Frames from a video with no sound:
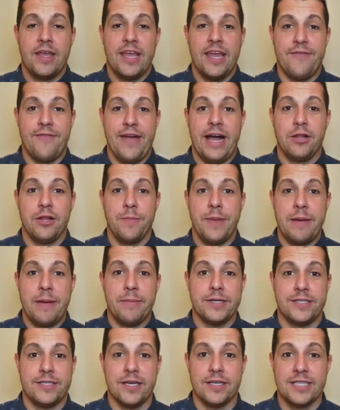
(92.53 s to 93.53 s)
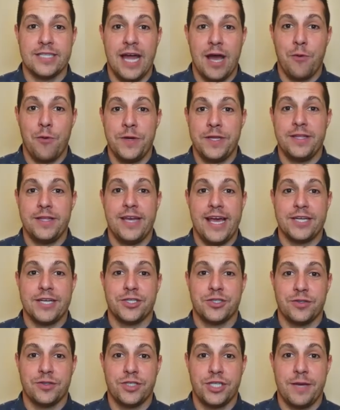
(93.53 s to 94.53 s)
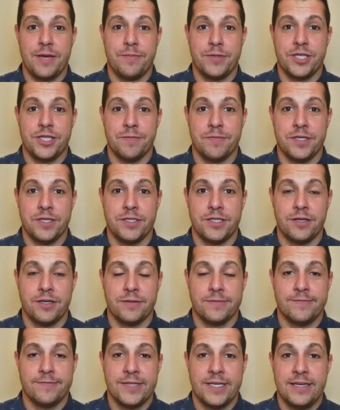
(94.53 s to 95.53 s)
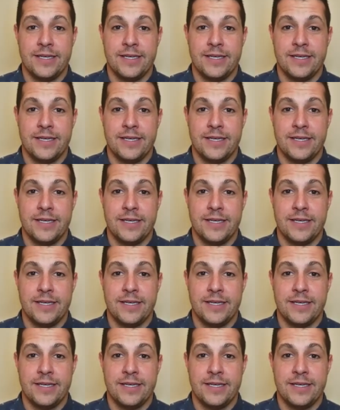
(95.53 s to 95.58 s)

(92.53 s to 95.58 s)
If Alabama does not win the national championship this year,